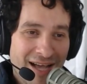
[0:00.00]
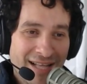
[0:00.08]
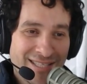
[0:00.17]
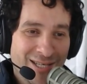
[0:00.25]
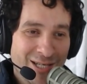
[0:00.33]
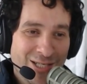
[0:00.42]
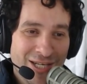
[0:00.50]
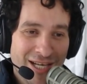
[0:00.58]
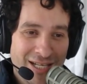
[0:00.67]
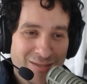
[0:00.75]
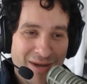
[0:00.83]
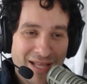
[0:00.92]
That's good
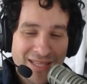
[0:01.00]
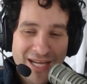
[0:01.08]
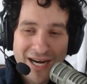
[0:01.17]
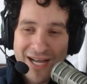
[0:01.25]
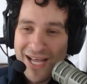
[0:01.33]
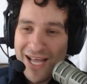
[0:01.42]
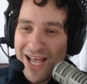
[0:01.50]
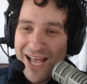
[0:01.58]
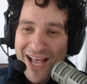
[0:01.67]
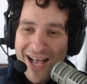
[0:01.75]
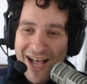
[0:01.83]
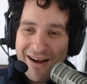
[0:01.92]
genes right there.
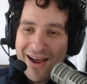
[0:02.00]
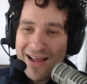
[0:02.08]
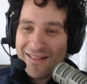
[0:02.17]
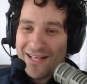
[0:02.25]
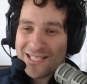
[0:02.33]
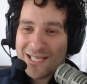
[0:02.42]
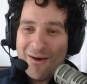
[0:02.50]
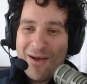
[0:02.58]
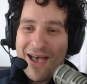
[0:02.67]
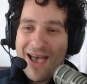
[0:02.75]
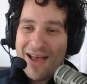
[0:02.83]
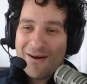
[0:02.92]
All right, let's
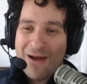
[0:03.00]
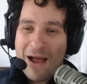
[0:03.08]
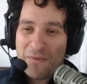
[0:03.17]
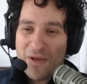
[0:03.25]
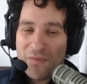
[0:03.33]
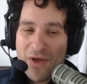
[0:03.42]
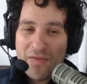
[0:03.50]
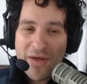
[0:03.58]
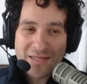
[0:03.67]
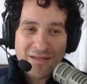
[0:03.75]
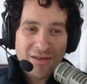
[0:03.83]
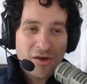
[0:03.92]
go ahead and wrap it up there.
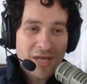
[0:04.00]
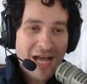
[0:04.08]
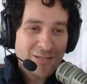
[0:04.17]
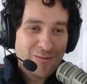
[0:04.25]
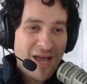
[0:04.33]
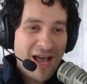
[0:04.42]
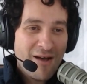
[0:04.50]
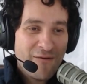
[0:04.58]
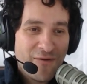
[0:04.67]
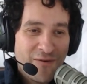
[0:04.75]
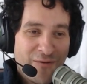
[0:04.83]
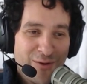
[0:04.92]
That's all the CultCast we
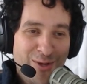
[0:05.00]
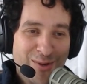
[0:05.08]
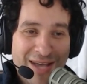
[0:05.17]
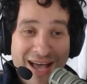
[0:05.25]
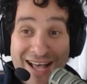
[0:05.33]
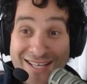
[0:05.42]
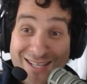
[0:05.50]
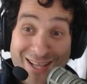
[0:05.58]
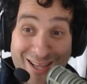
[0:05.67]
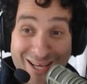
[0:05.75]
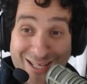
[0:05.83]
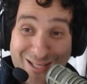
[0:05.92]
have for you guys
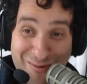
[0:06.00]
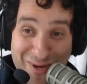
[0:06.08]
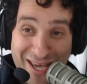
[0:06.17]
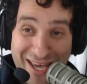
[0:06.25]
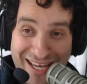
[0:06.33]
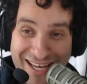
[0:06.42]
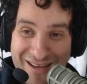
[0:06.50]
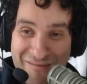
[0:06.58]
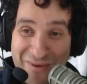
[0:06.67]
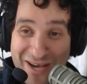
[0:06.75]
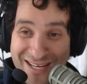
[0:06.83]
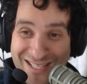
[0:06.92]
this week.
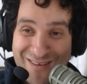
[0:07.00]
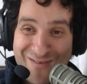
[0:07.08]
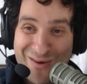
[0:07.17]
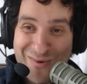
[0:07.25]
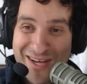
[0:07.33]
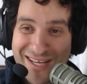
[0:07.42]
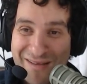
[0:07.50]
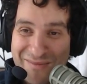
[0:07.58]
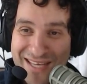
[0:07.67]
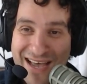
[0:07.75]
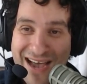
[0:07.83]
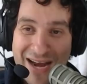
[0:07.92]
But if you want to
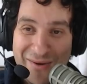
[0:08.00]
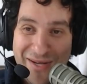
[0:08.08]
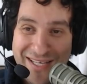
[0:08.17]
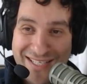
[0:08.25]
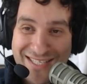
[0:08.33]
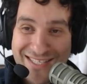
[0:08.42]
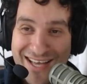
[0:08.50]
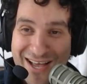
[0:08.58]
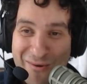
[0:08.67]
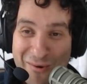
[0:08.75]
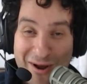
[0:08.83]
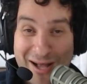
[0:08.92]
come say hi to us,
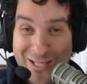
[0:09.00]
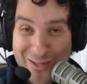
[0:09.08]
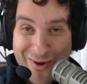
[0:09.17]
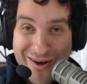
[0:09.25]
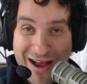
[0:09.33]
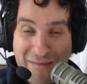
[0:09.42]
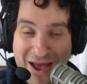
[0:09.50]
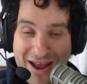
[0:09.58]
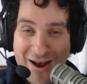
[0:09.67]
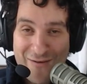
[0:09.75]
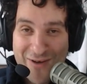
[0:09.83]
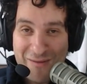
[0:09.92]
we're on Twitter. I'm at
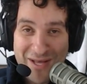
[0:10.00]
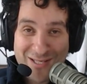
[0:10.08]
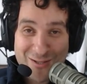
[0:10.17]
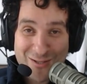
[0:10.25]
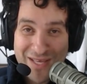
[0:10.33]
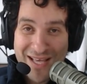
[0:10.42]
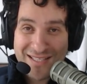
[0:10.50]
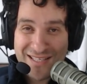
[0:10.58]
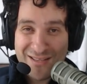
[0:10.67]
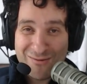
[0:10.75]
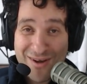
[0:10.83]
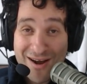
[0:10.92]
Erfon, Buster's
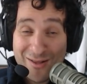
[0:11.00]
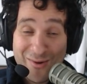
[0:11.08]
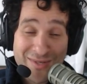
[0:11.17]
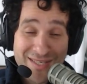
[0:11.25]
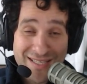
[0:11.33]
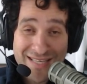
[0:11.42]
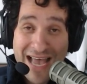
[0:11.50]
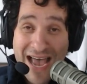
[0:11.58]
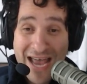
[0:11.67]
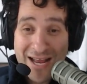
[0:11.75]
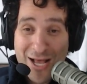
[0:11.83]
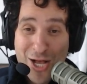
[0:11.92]
BST3R. Lewis is
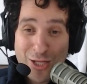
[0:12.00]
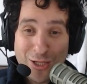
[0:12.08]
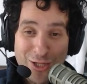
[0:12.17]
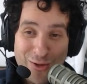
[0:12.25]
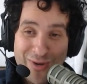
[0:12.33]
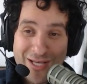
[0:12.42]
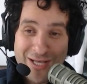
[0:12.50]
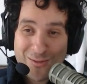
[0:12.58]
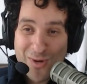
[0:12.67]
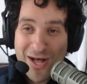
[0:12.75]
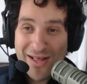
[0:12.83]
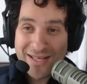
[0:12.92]
at Lewis
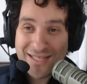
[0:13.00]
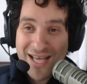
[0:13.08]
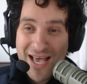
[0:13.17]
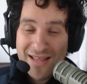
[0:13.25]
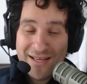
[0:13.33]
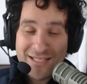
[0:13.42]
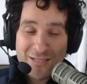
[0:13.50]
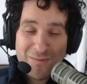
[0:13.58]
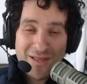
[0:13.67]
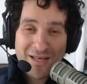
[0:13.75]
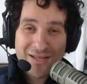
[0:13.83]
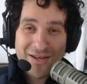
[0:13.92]
Wallace. This has
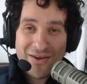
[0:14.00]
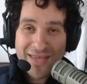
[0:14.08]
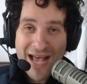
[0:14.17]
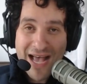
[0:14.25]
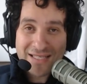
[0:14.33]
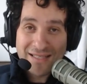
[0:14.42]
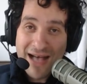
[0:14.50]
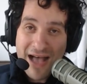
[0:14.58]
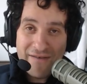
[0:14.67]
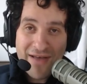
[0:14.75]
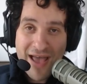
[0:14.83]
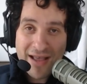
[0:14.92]
been the CultCast
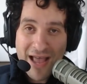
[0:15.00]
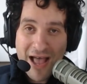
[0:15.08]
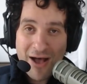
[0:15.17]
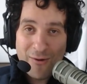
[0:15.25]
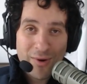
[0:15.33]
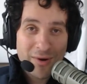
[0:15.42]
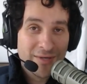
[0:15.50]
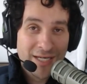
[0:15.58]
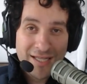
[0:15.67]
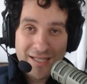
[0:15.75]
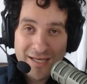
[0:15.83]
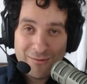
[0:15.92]
Live Hangout. We
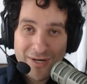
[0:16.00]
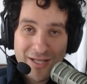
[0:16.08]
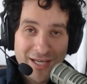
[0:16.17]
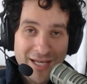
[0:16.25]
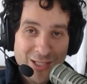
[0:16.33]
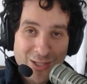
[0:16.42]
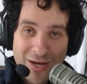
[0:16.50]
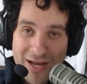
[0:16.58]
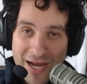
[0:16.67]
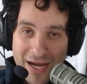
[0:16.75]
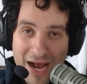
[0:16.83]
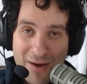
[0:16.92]
really enjoyed
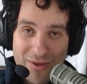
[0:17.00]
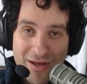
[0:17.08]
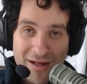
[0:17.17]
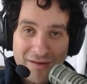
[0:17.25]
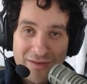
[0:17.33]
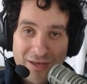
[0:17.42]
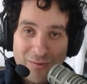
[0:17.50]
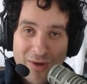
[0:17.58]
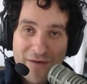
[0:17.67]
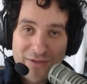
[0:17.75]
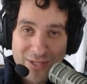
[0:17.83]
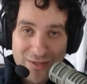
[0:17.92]
hanging out with all of you.
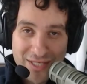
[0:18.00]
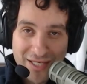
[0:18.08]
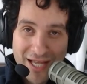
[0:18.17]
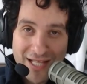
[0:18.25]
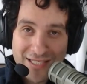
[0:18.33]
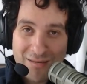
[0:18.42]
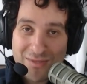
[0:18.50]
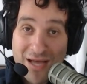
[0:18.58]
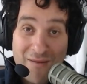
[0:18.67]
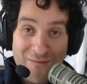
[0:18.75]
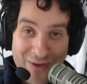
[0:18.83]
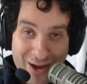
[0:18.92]
We'll have to do this again
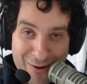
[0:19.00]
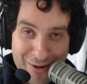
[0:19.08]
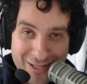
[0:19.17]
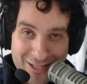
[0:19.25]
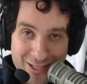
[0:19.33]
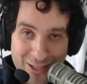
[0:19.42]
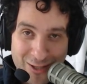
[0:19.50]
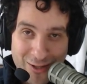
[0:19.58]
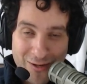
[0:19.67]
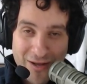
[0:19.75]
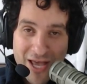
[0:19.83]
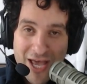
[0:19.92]
sometime very
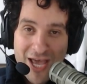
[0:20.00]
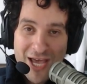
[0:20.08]
soon.